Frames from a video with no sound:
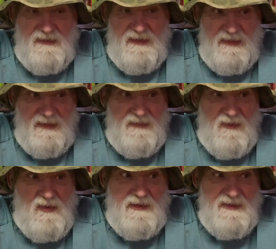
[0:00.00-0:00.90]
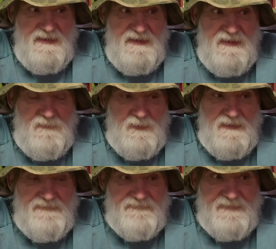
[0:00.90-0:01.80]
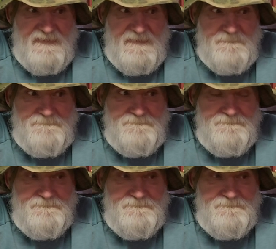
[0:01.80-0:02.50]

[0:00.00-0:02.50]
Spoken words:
And all I needed was the